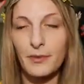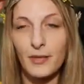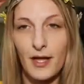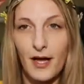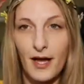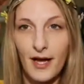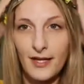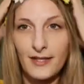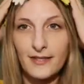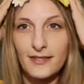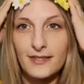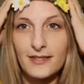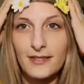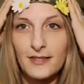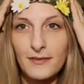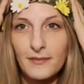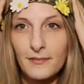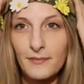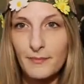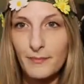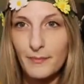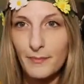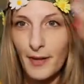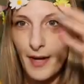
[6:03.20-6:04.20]
blonde,
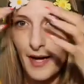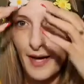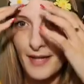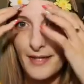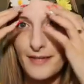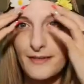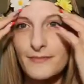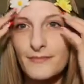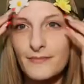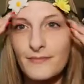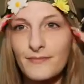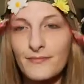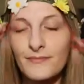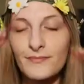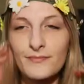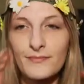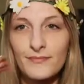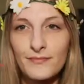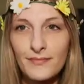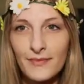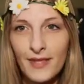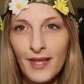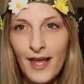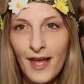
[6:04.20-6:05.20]
but,
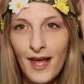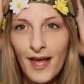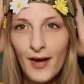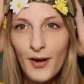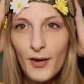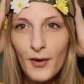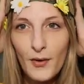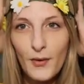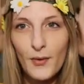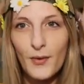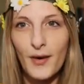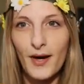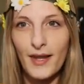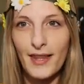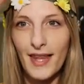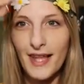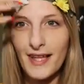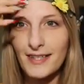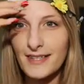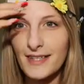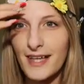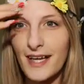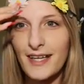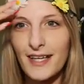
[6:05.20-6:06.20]
ooh,
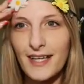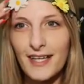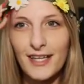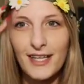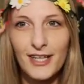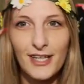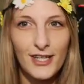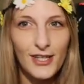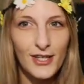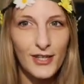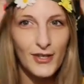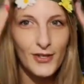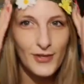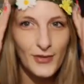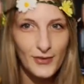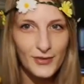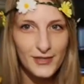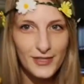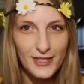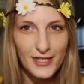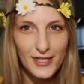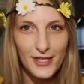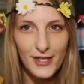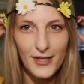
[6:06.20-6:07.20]
that's kind of
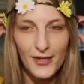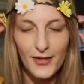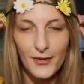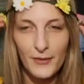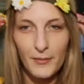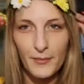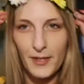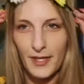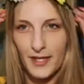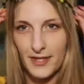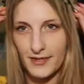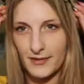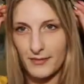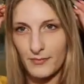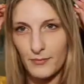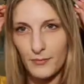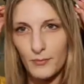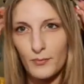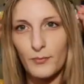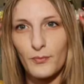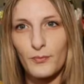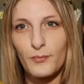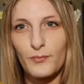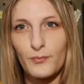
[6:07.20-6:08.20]
cute too, but
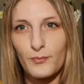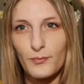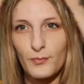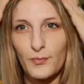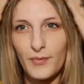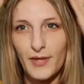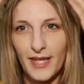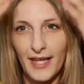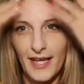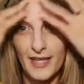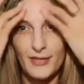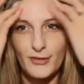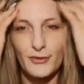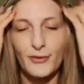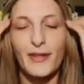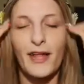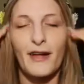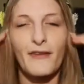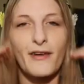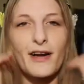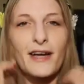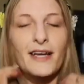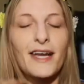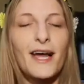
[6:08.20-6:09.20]
can't do
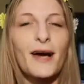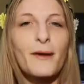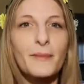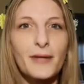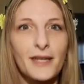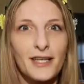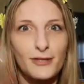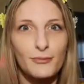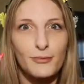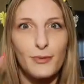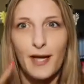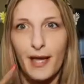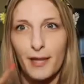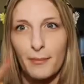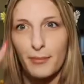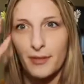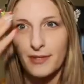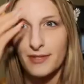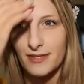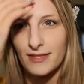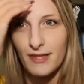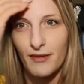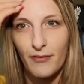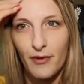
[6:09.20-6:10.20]
that right now because we gotta
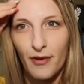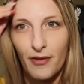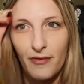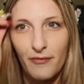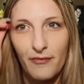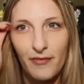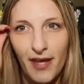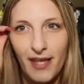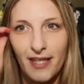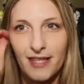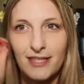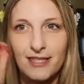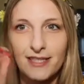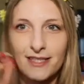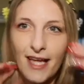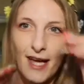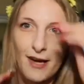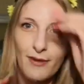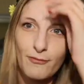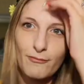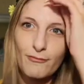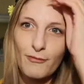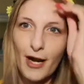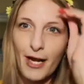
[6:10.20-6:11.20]
put stuff on the face
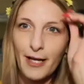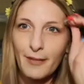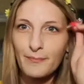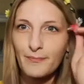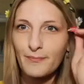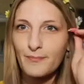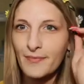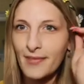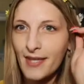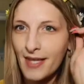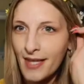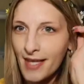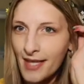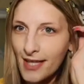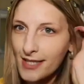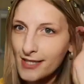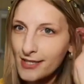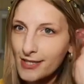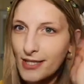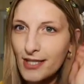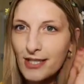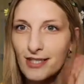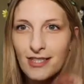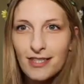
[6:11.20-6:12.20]
now, right?
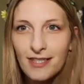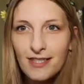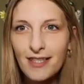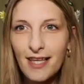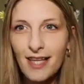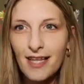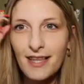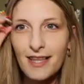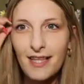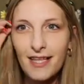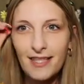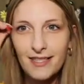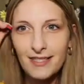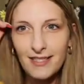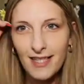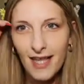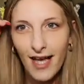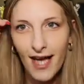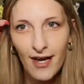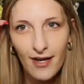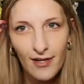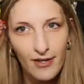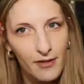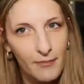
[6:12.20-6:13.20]
So let's just get this
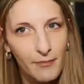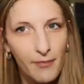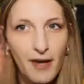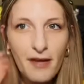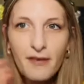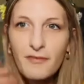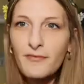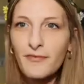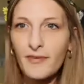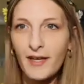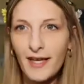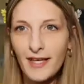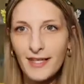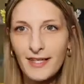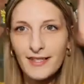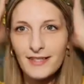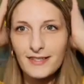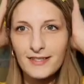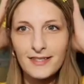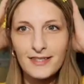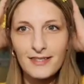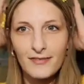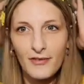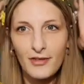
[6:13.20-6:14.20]
out of my
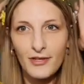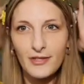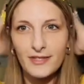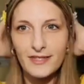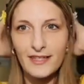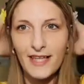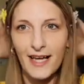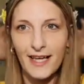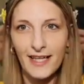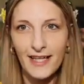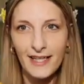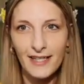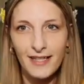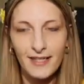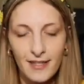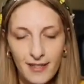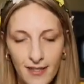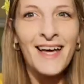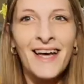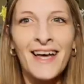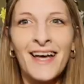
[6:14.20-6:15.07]
face for a second.